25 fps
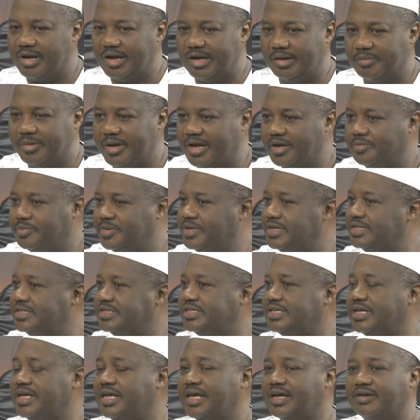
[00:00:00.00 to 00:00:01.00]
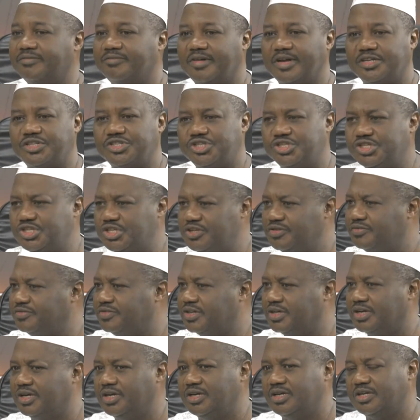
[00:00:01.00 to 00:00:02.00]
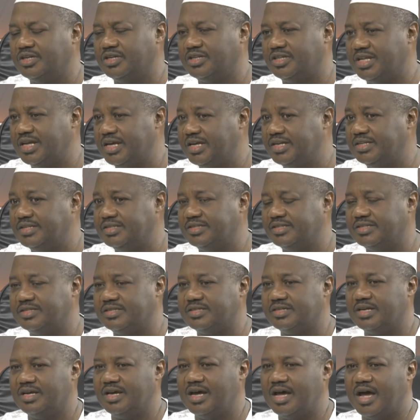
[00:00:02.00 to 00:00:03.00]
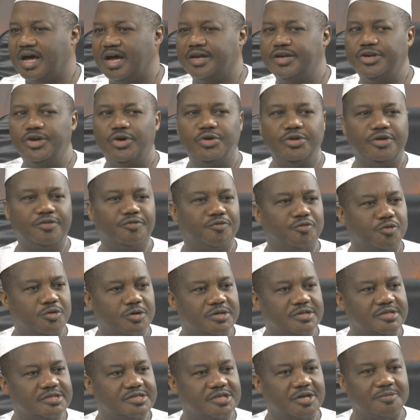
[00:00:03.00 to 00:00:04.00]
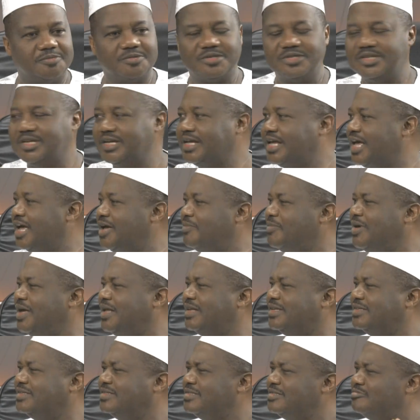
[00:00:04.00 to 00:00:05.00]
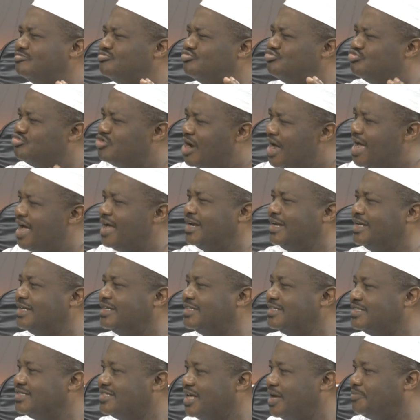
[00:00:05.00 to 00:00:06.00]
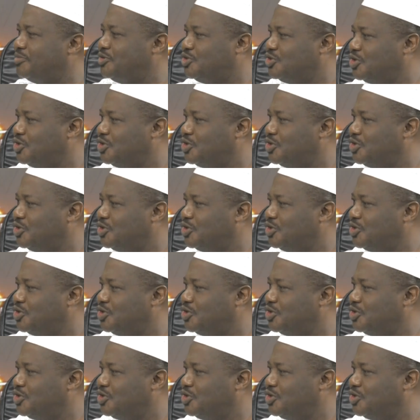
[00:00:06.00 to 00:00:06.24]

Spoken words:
APC have achieved things. I know the fuel subsidy came in right at the inception.